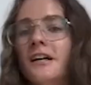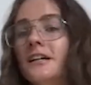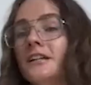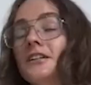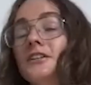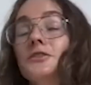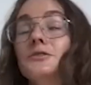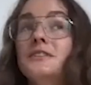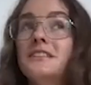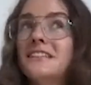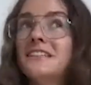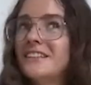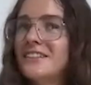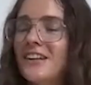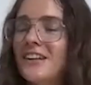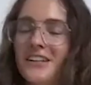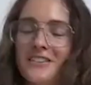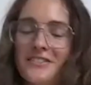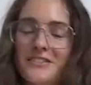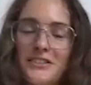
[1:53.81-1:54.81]
using a
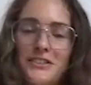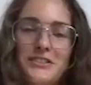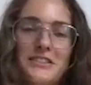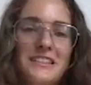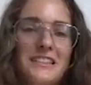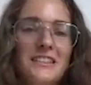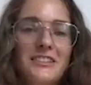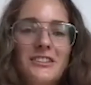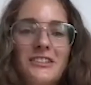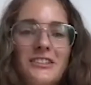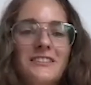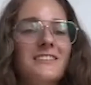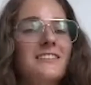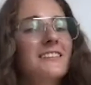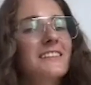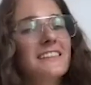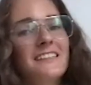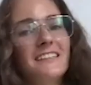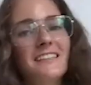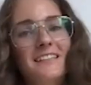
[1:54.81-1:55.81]
lot of those dishes,
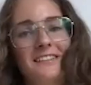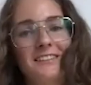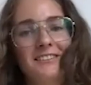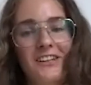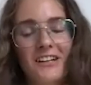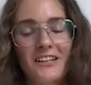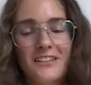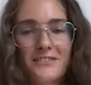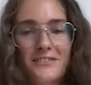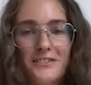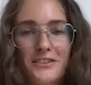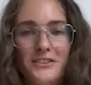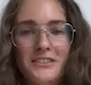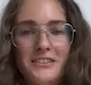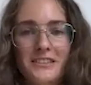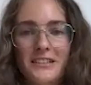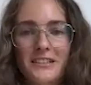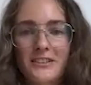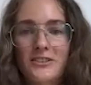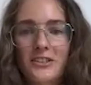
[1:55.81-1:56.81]
cleaning a lot of those
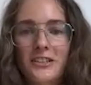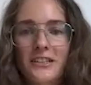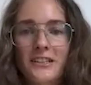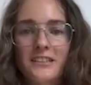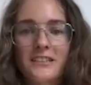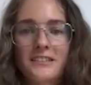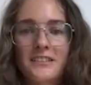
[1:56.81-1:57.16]
dishes,